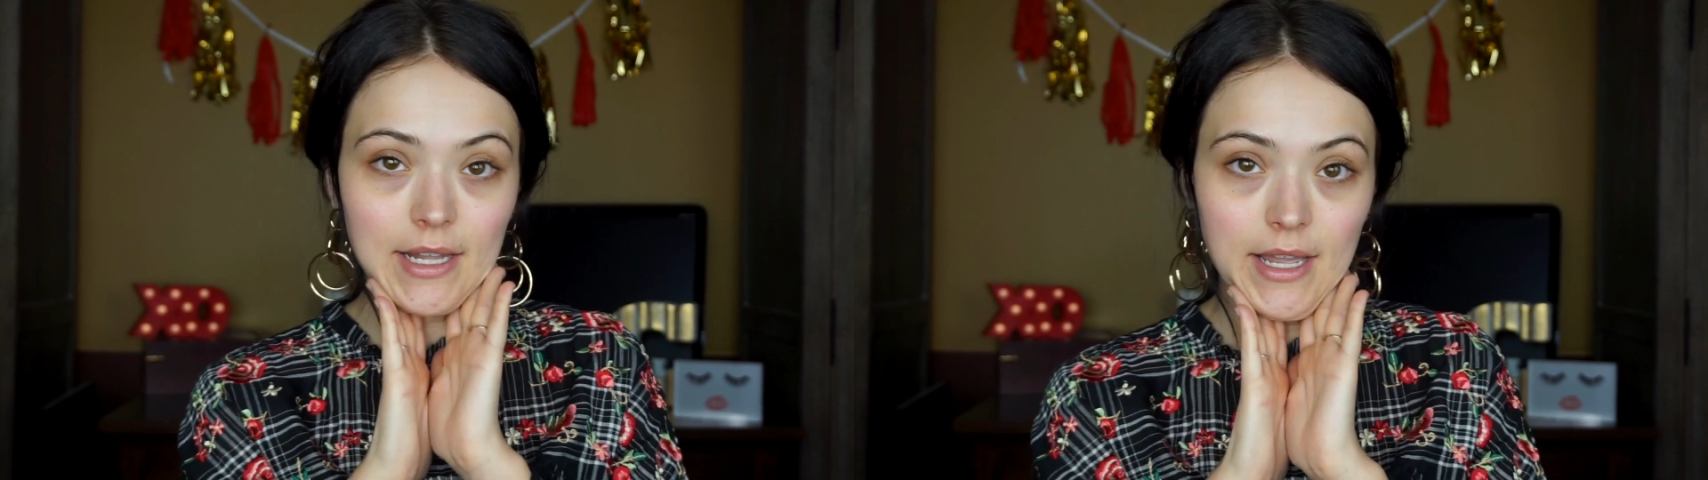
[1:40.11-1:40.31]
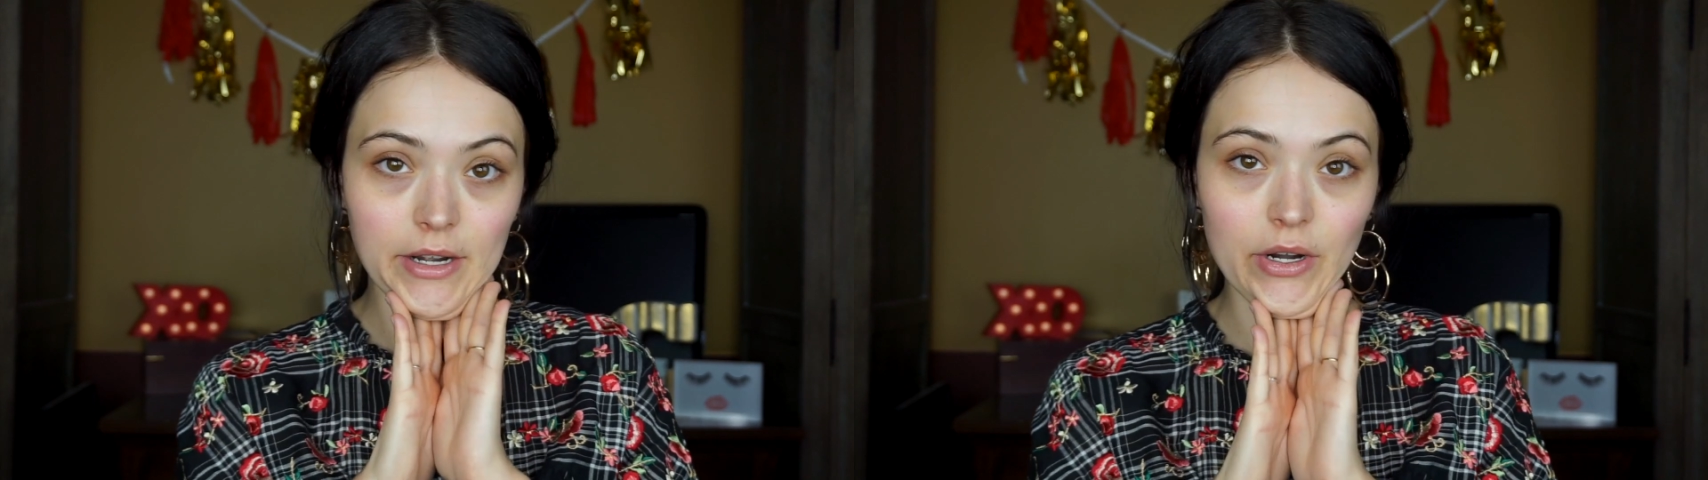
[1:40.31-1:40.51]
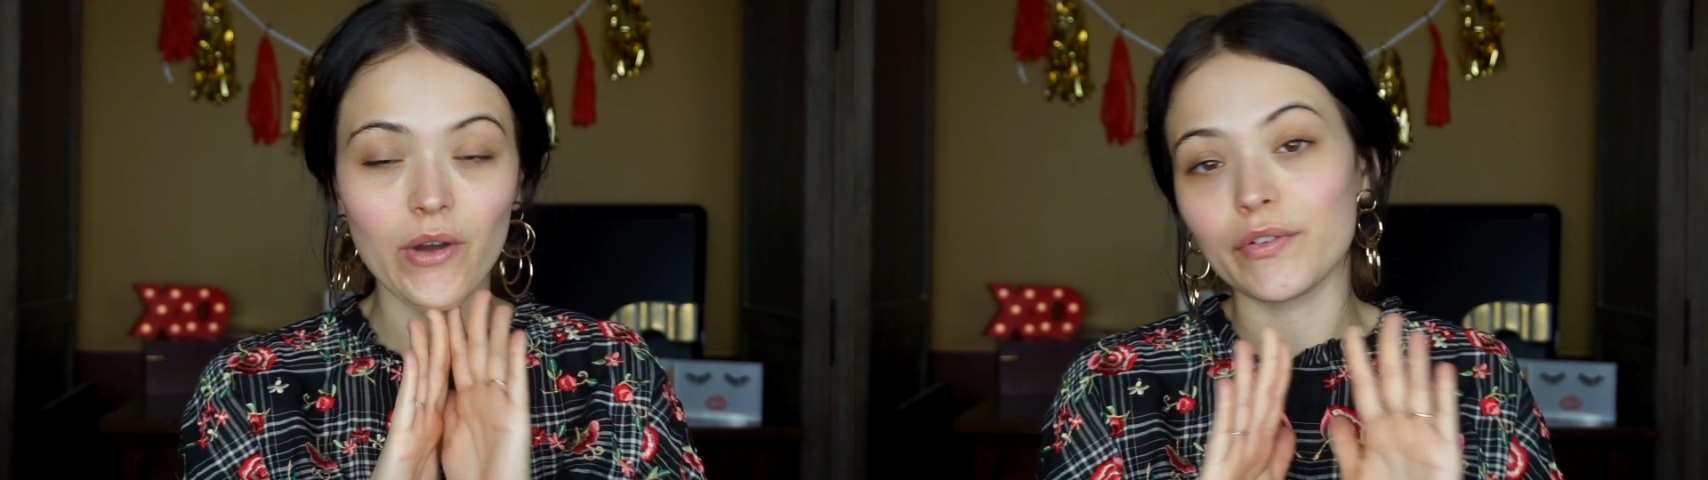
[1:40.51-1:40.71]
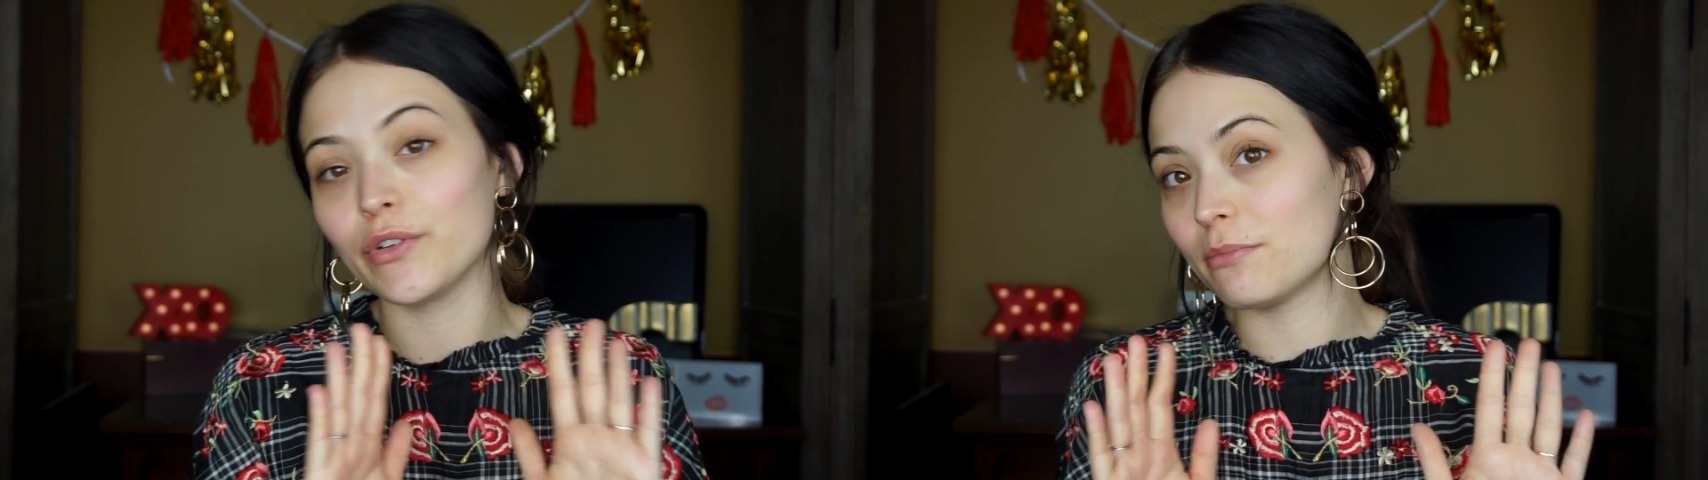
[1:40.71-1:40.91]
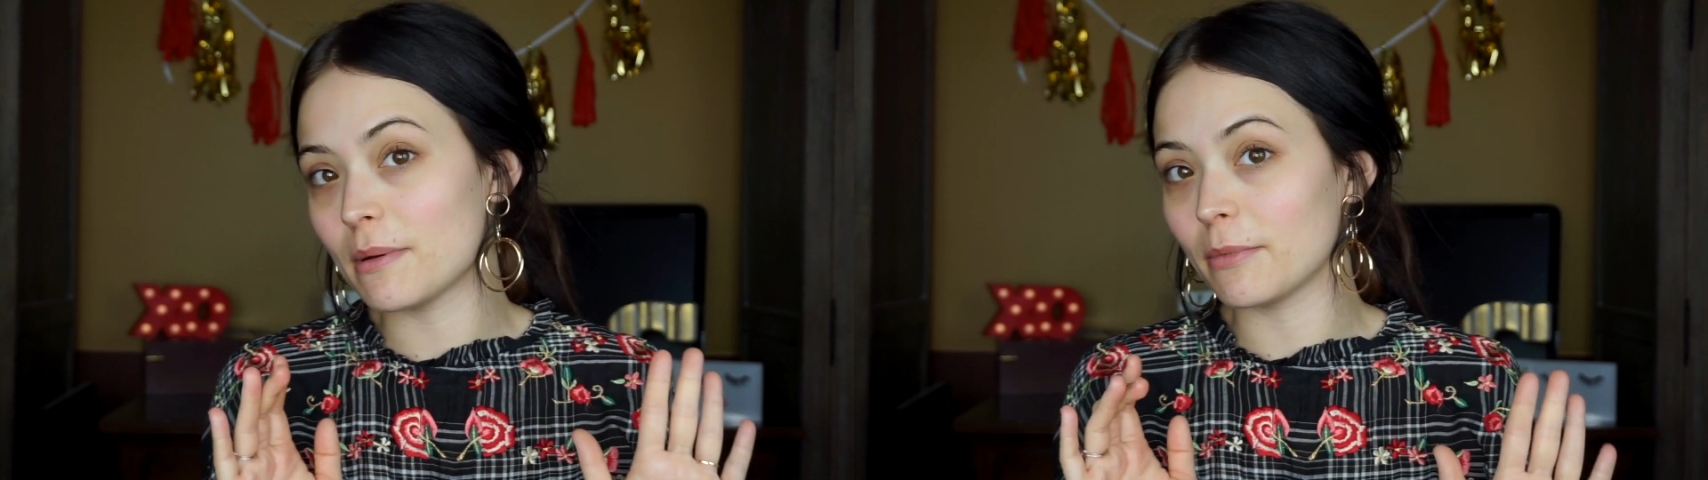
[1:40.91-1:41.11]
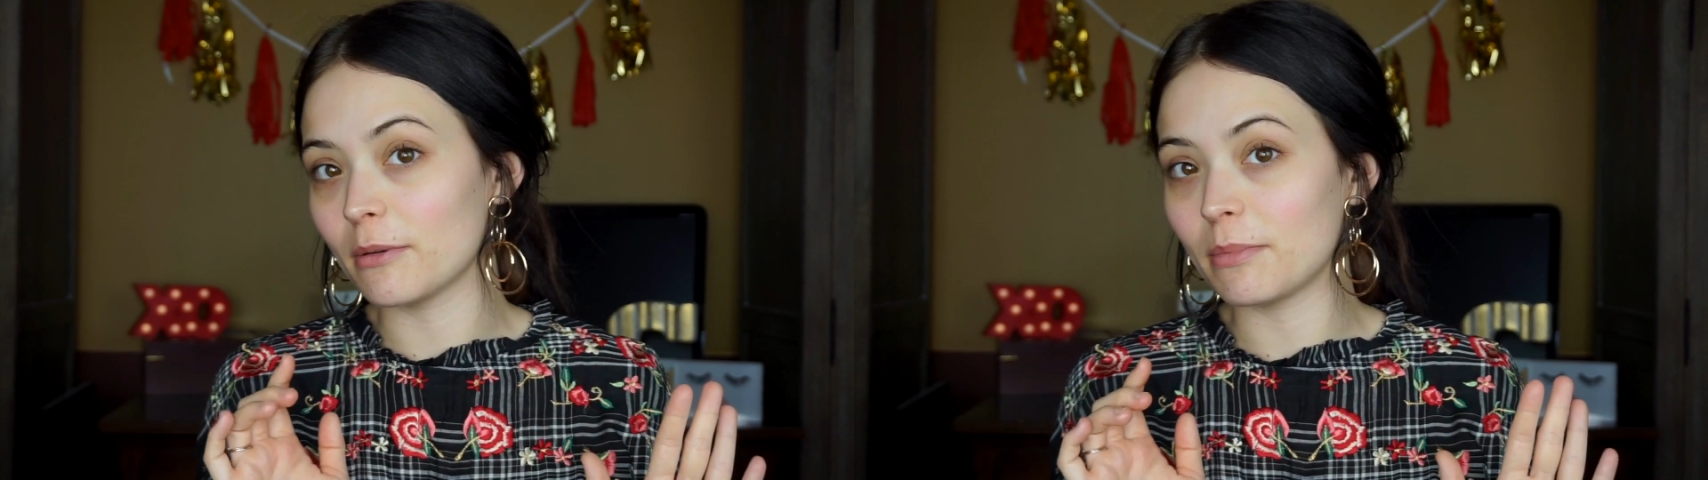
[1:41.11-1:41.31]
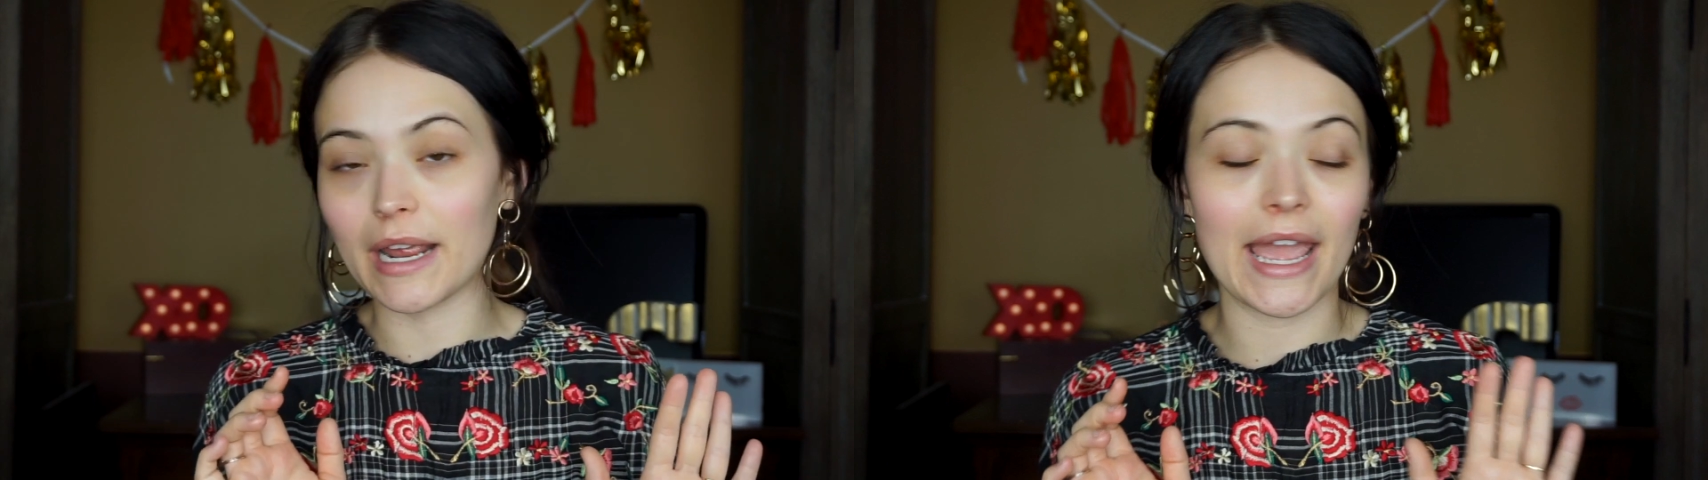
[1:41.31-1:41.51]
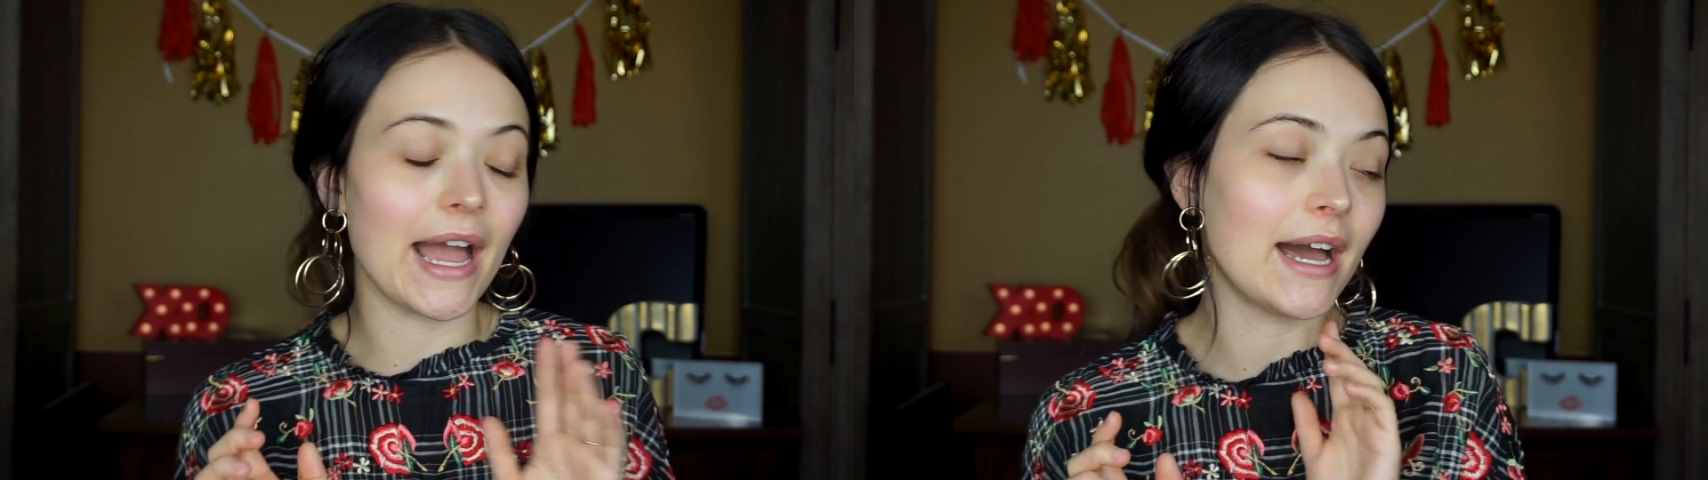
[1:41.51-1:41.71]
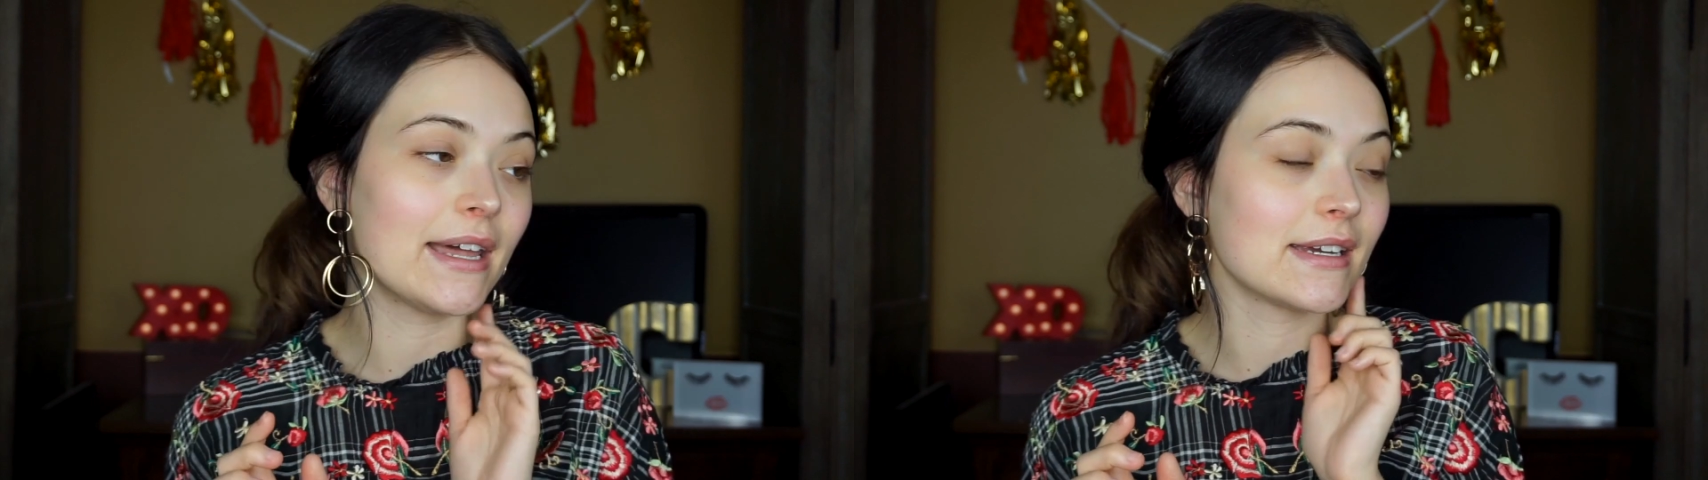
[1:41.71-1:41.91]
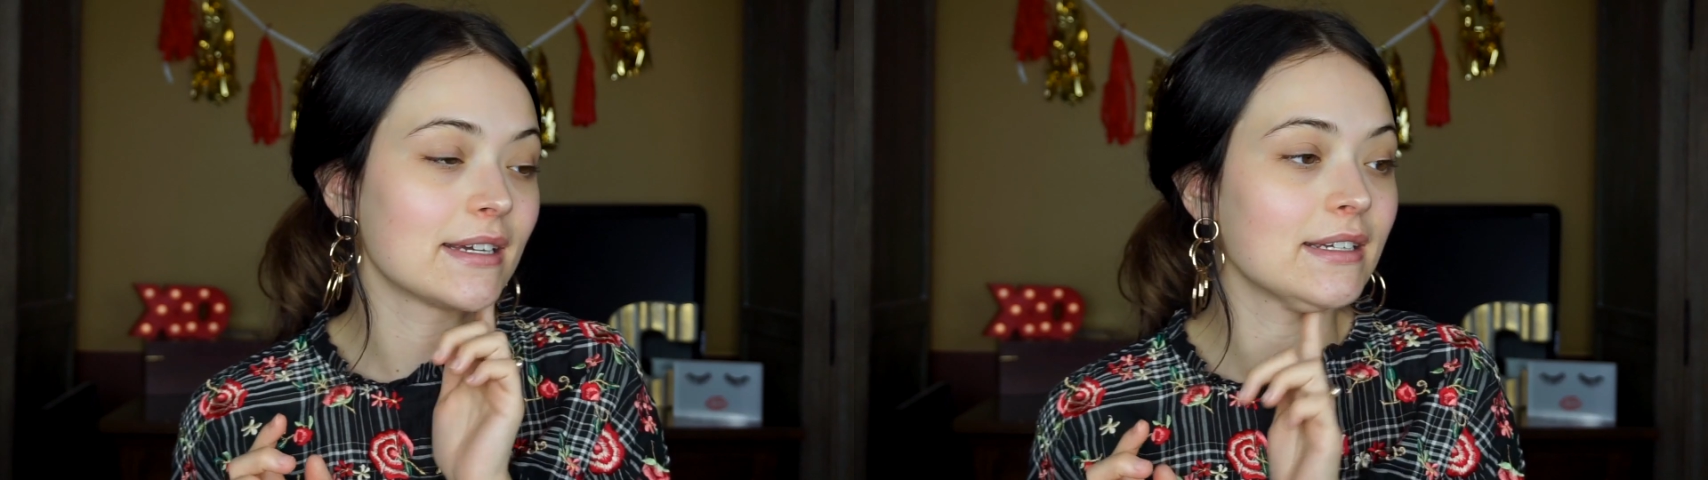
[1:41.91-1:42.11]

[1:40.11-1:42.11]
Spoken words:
I don't know if you remember, but I had